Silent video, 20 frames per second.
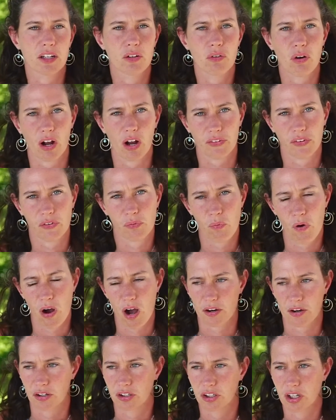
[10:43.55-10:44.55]
crosses
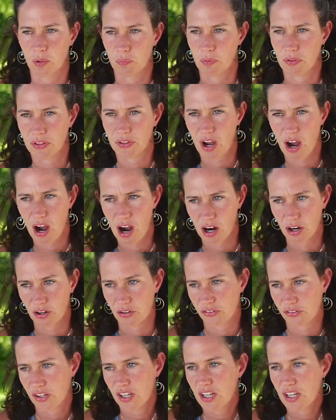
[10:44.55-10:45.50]
water, good with cars,